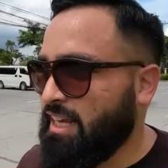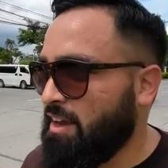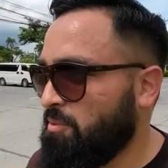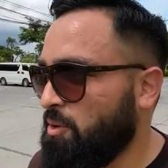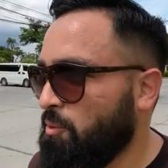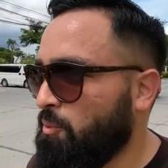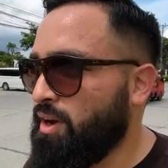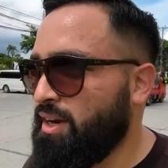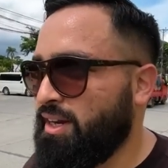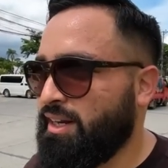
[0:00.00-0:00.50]
I've
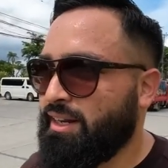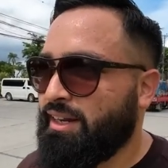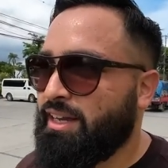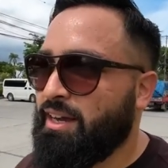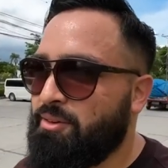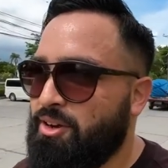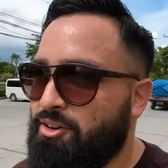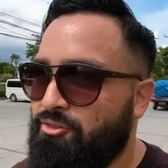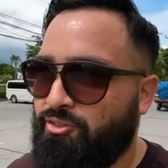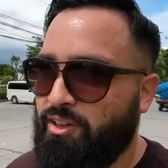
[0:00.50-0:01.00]
been wanting to
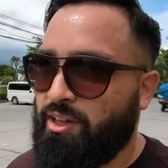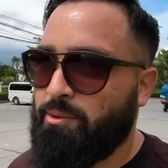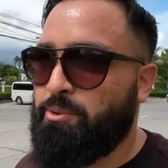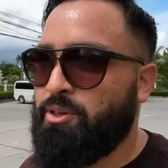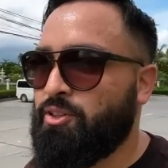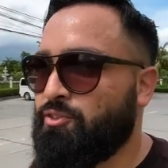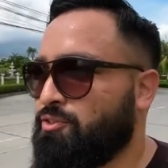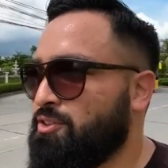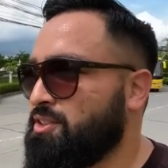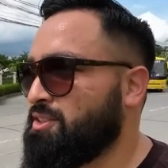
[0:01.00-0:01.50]
come to the
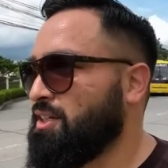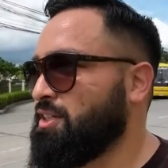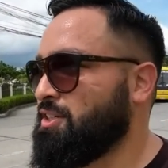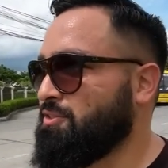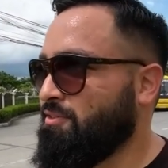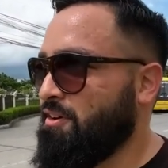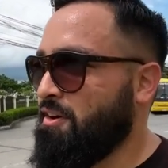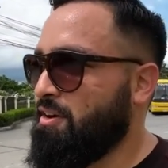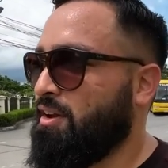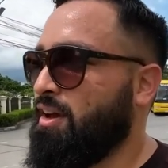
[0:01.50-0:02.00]
Philippines for such
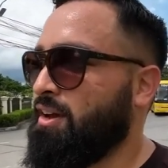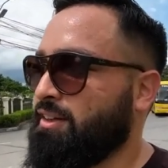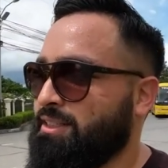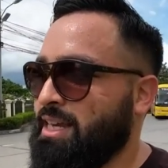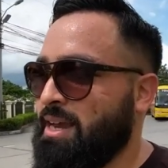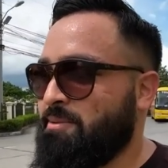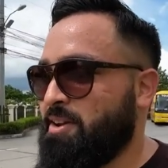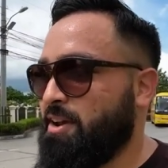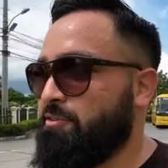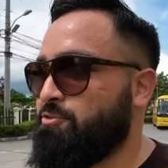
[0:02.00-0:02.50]
a very long
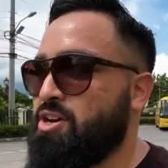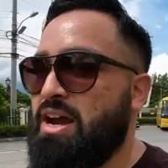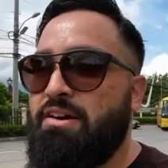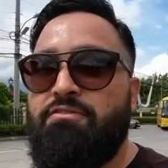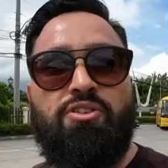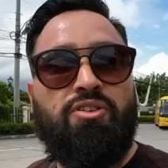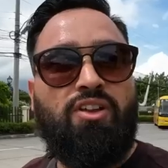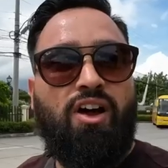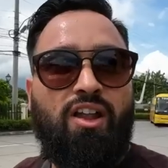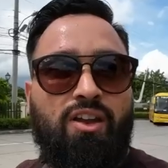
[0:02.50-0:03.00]
time, and I've
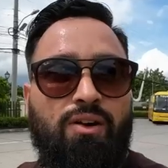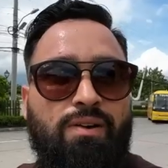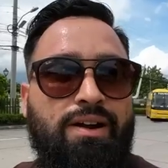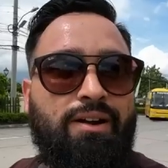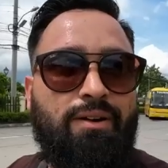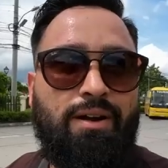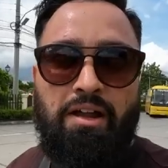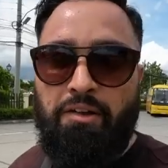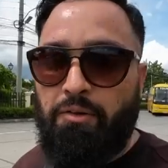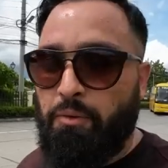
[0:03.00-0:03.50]
traveled all the way
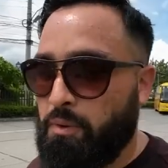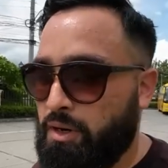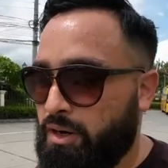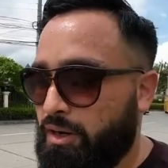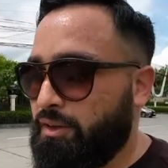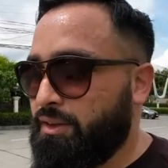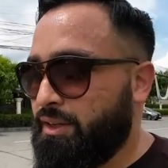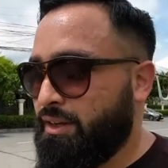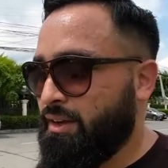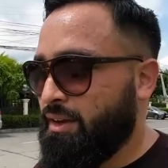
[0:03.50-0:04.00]
around the
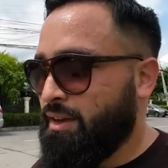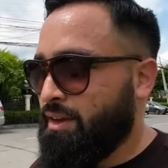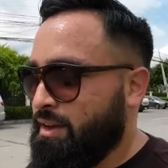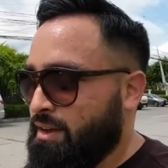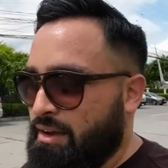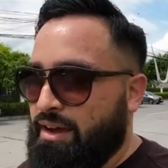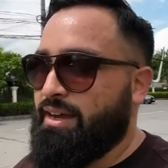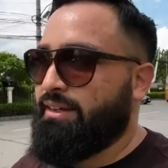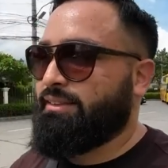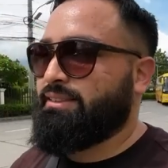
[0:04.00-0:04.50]
world,
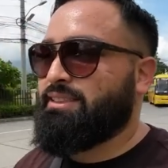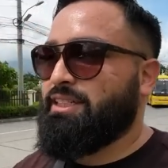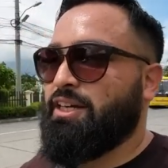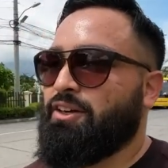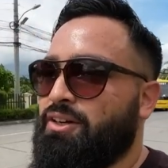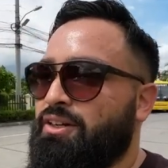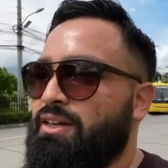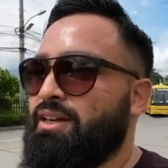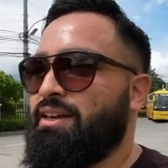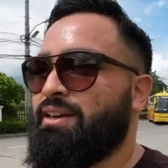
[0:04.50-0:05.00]
and
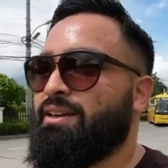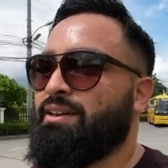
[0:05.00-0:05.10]
still,